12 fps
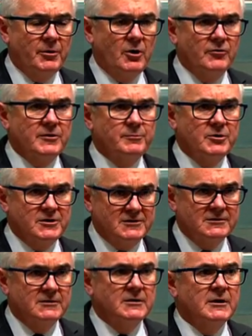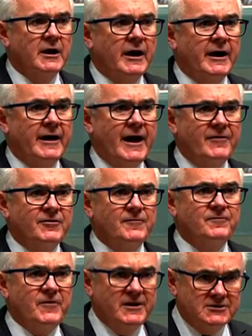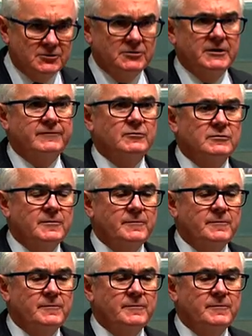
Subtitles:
on the beat at the federal level,